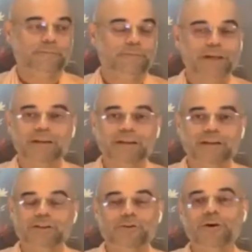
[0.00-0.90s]
Then there
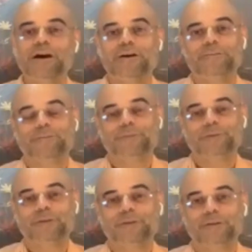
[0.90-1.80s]
is no harm.
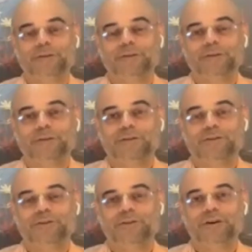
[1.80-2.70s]

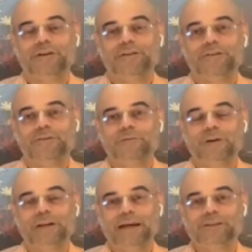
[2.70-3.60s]
So
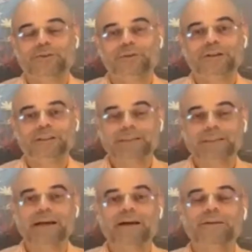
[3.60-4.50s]
one has to
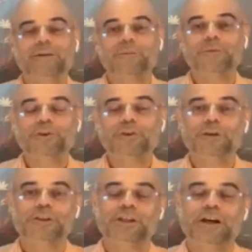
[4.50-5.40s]
understand the mood of
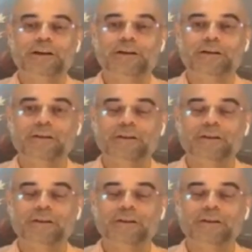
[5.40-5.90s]
Acharya,